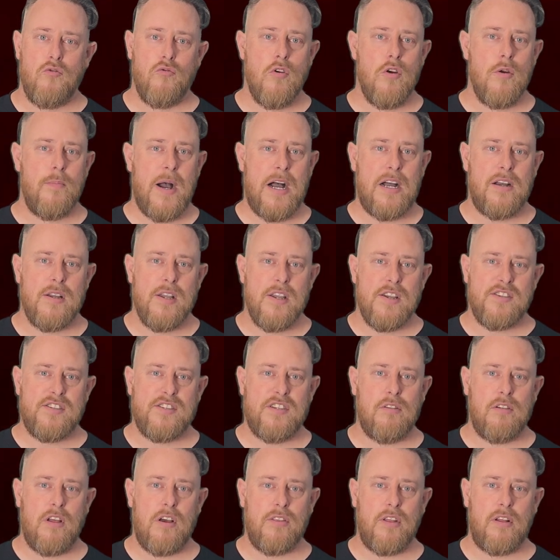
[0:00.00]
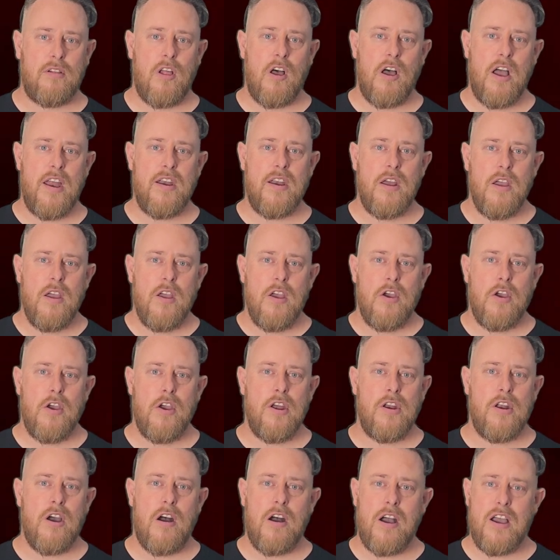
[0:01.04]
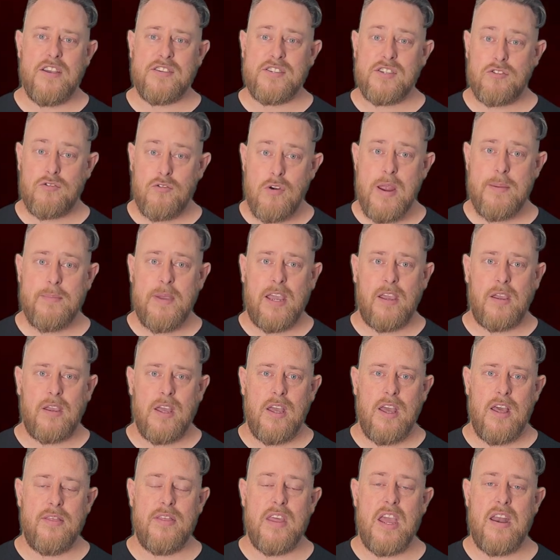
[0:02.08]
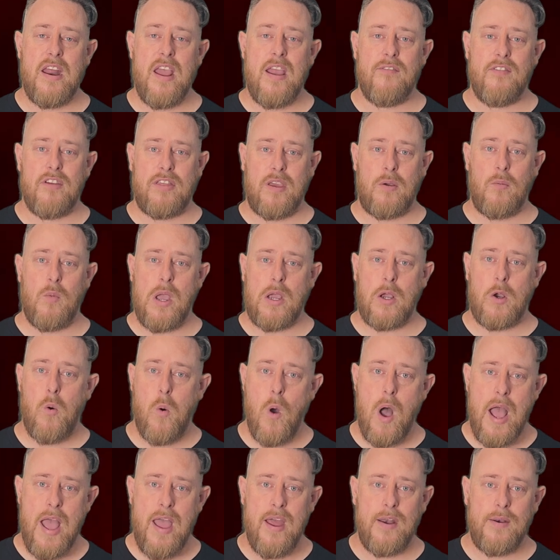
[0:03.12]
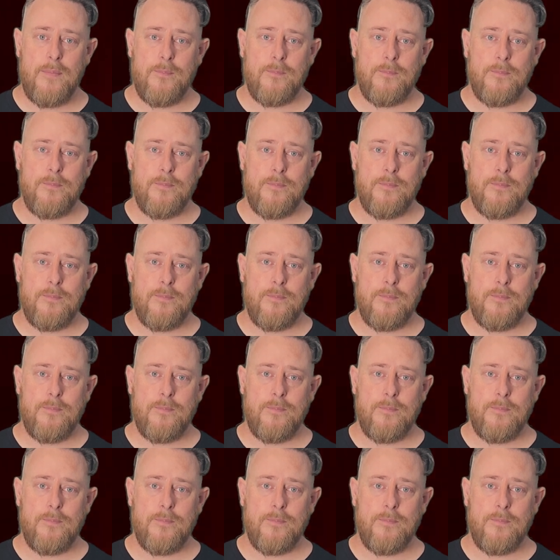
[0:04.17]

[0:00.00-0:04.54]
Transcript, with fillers: Ruba, still on the line, heard Aya screaming, and then everything went quiet.